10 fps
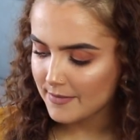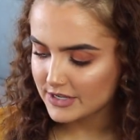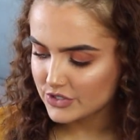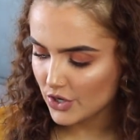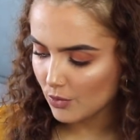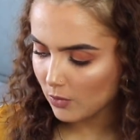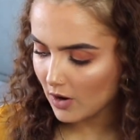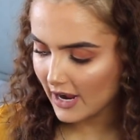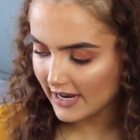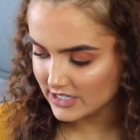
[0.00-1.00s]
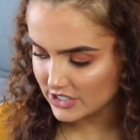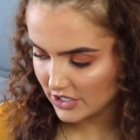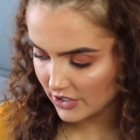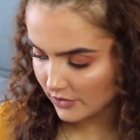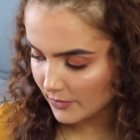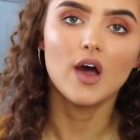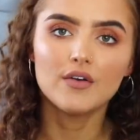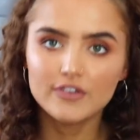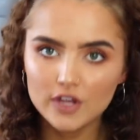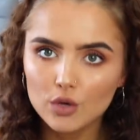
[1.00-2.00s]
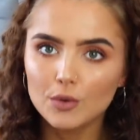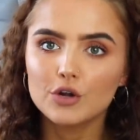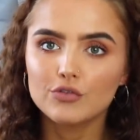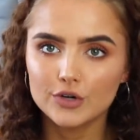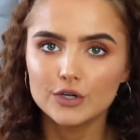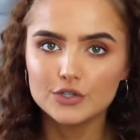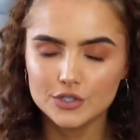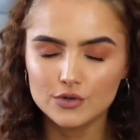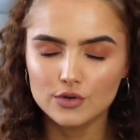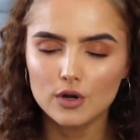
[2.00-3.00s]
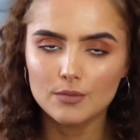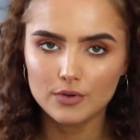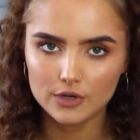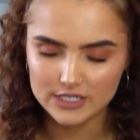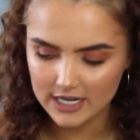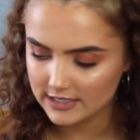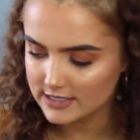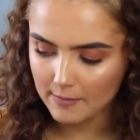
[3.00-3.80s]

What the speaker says: So what I do, a few crucial products.